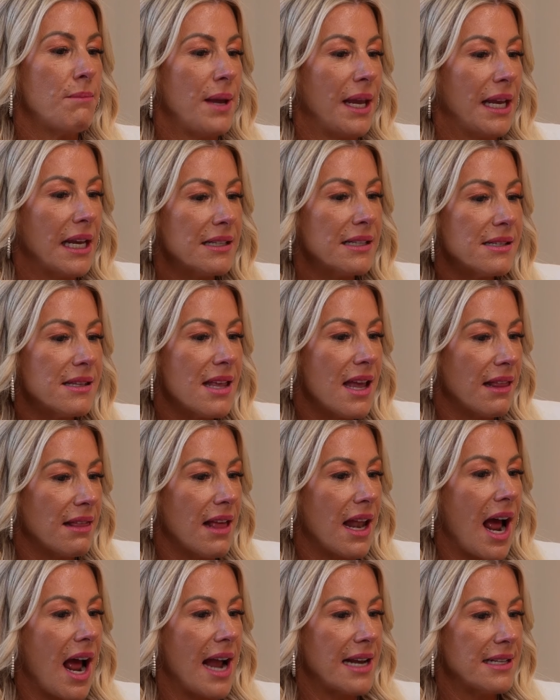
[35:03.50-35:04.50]
biggest thing
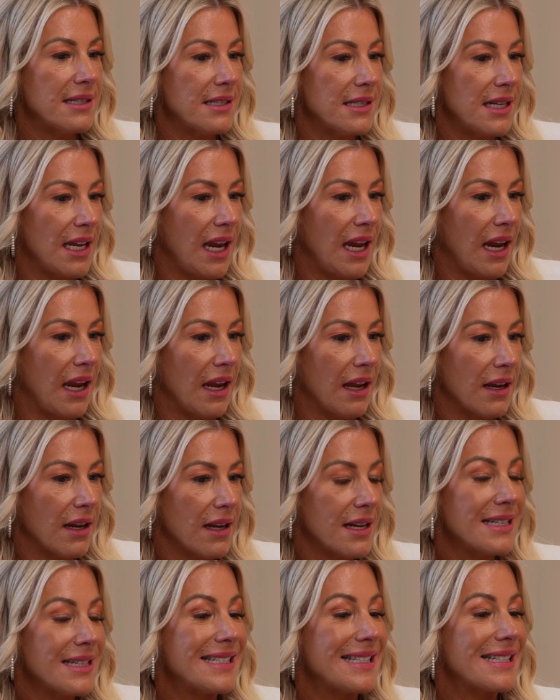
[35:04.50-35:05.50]
that I see
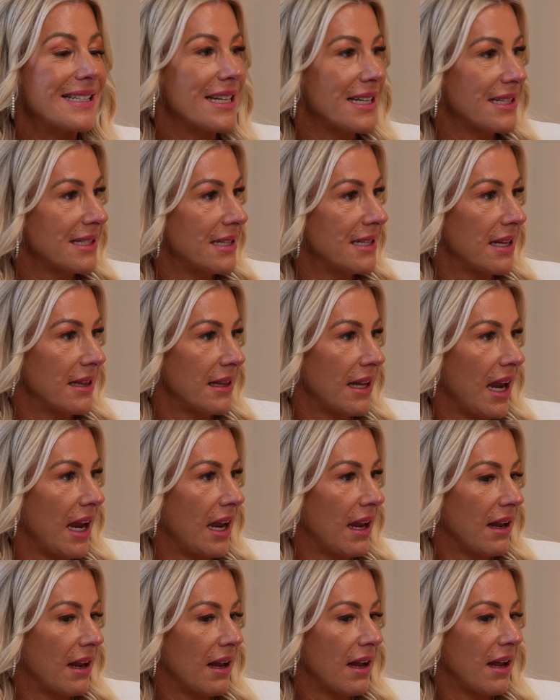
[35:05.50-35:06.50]

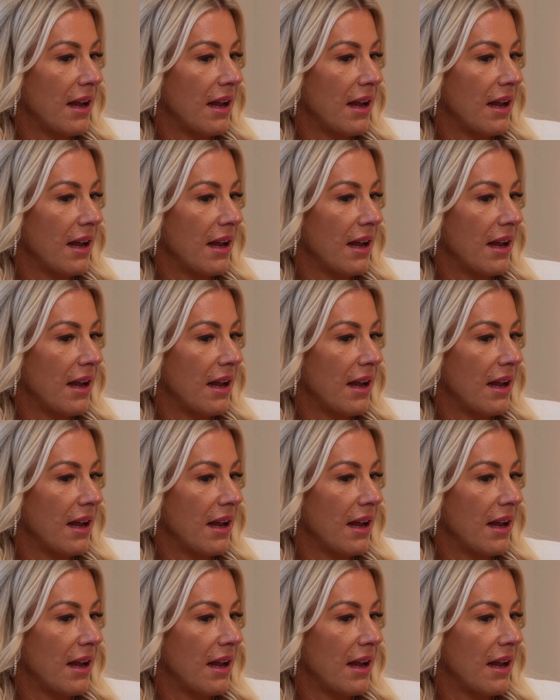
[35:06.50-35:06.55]
consistently